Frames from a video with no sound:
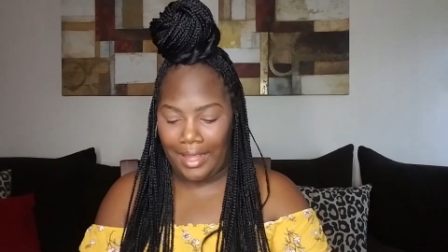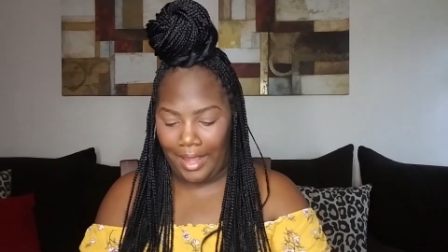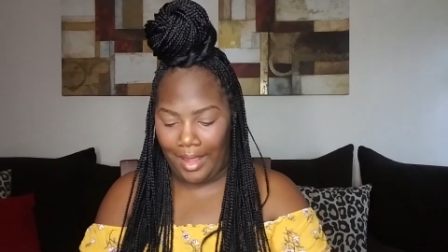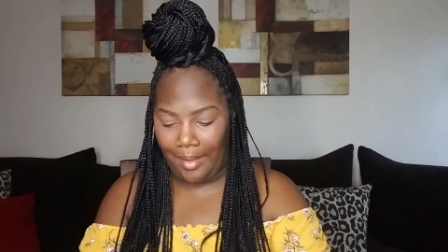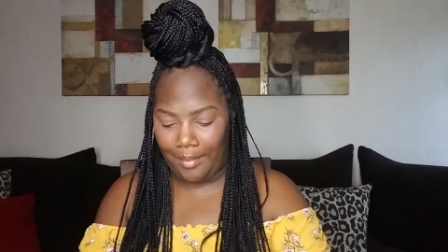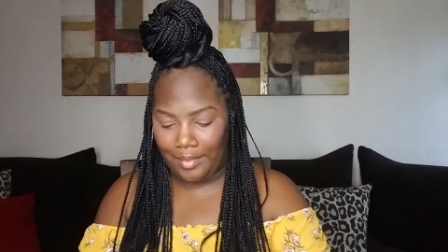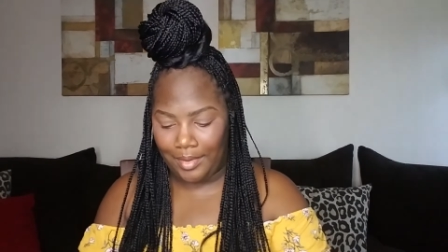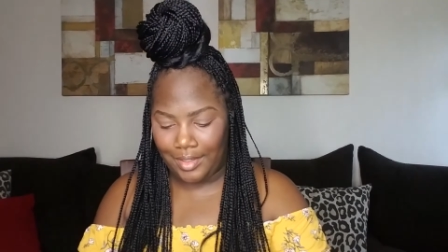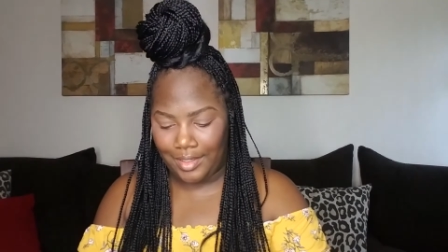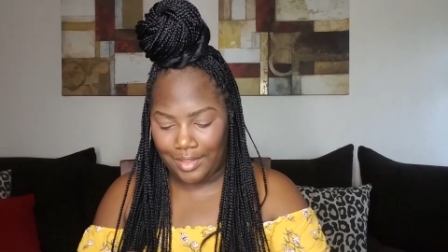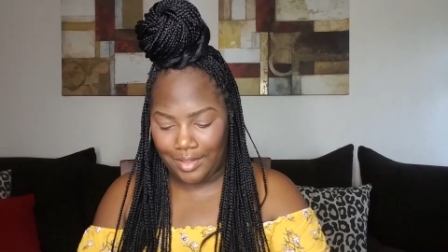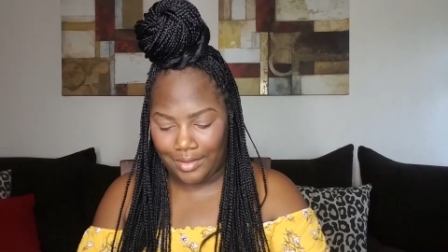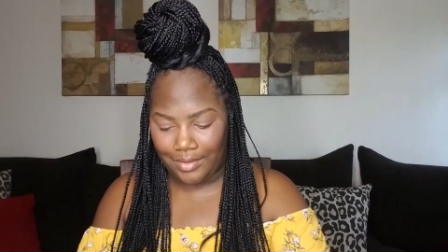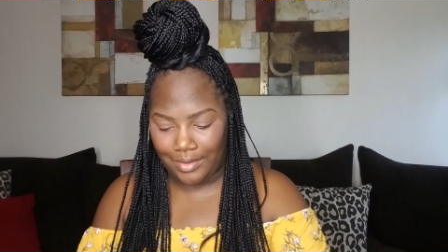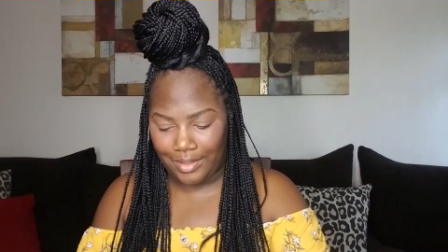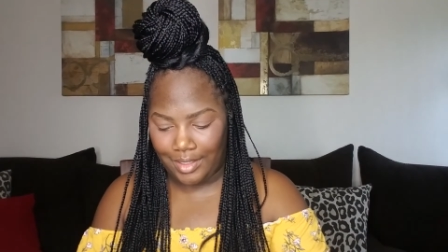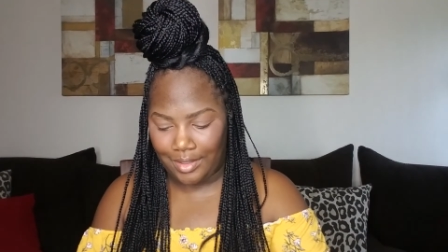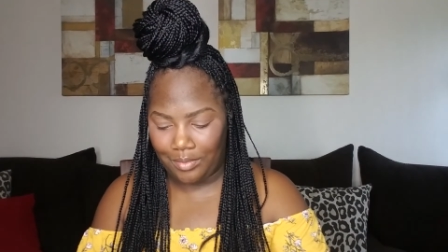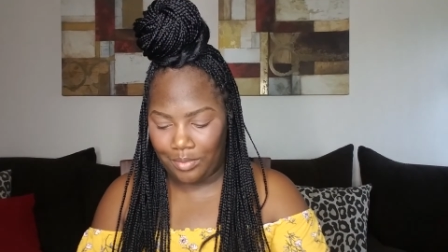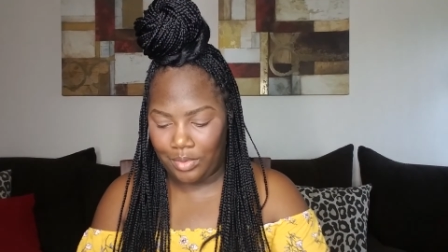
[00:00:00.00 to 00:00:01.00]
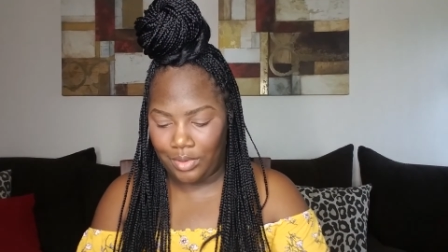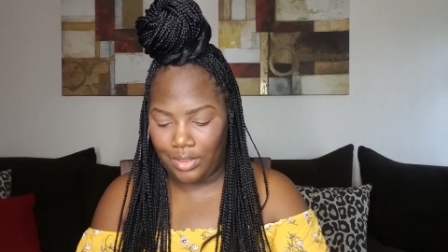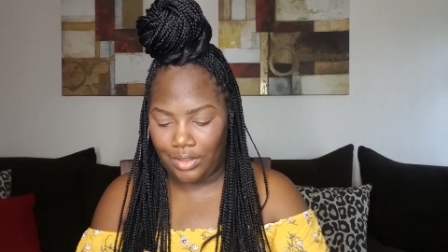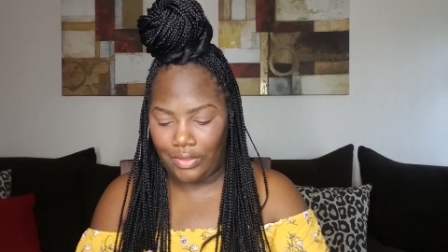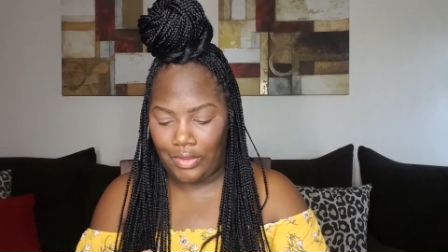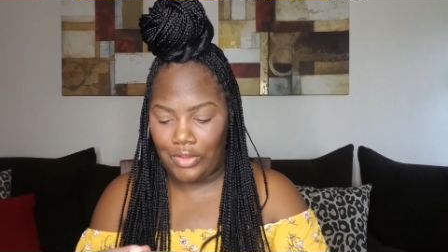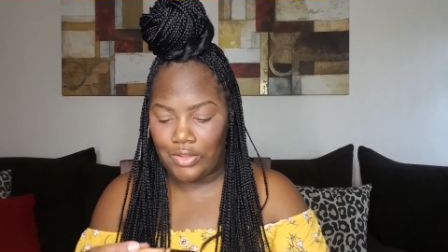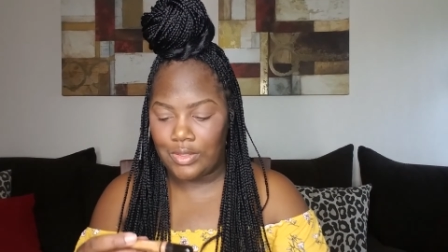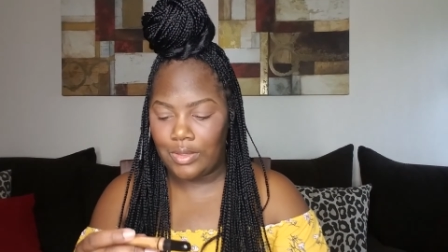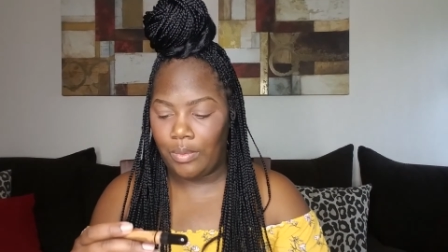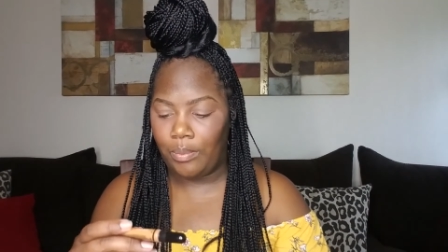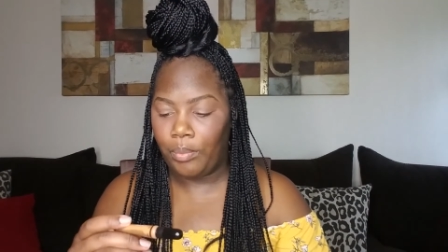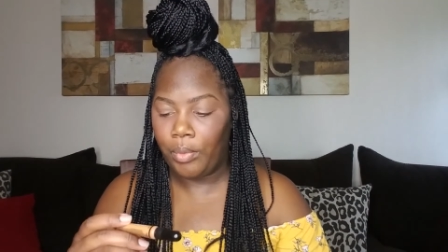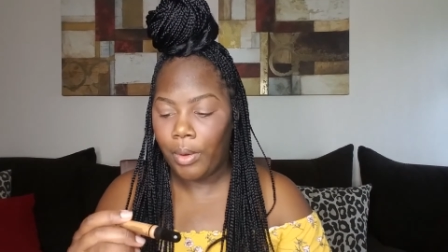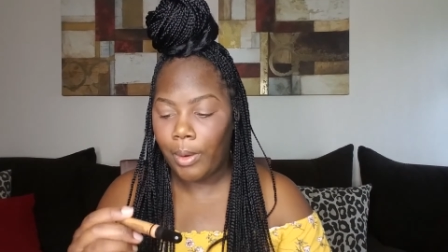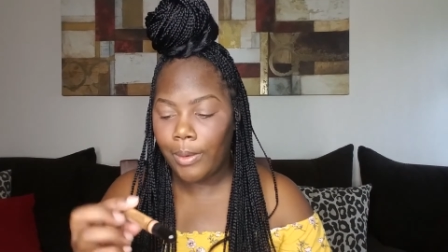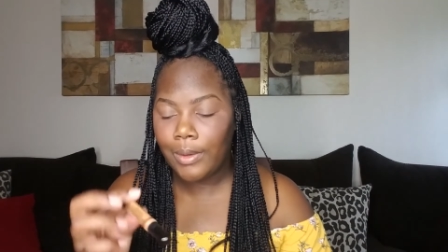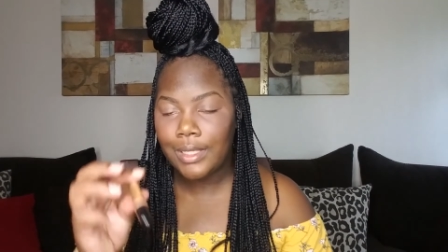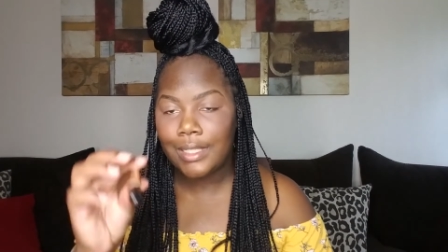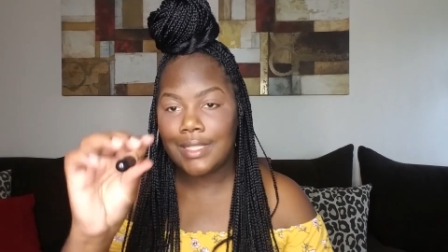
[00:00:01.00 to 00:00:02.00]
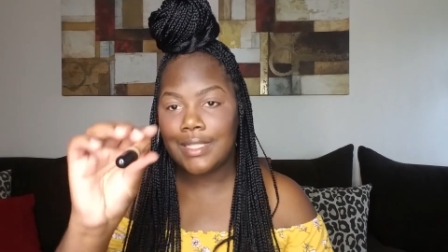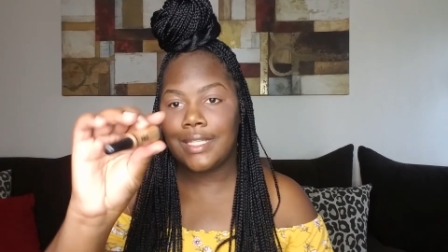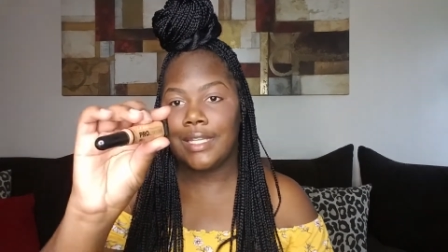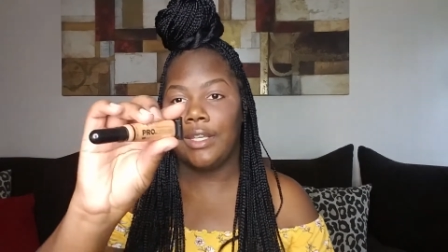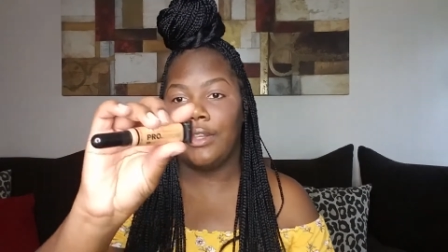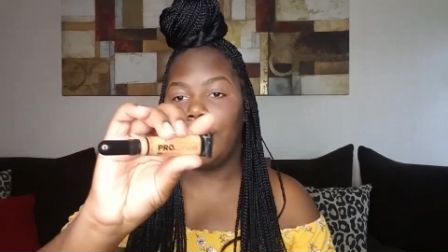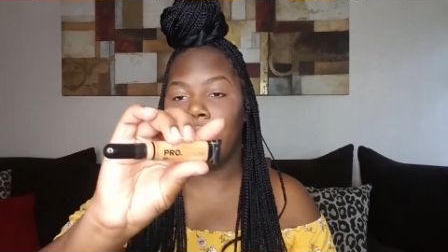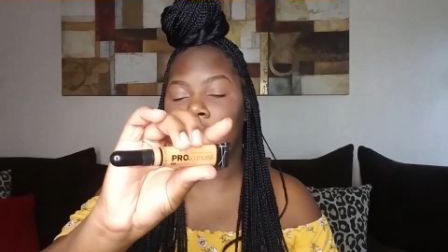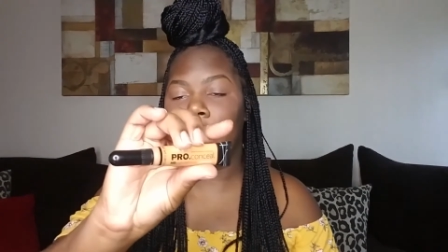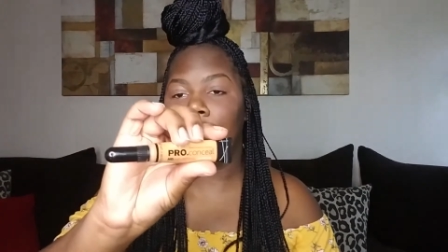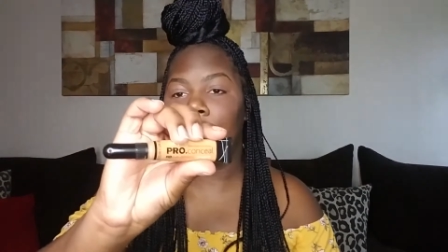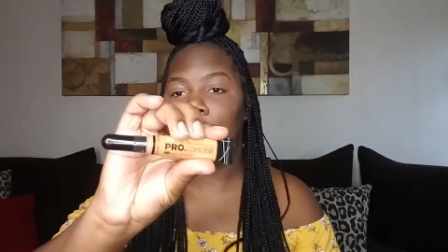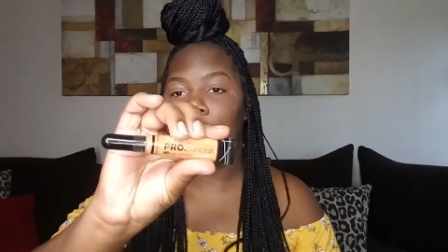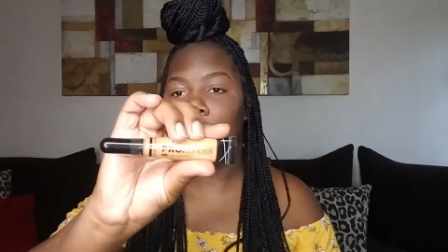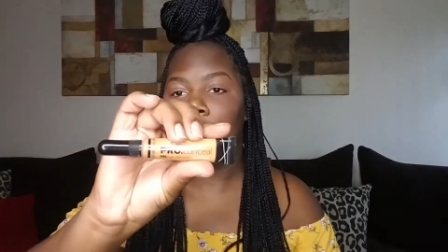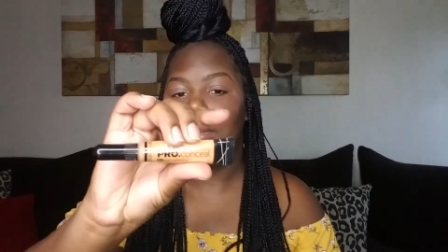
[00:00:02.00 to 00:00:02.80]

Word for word: I'm gonna go ahead and put on this Pro Concealer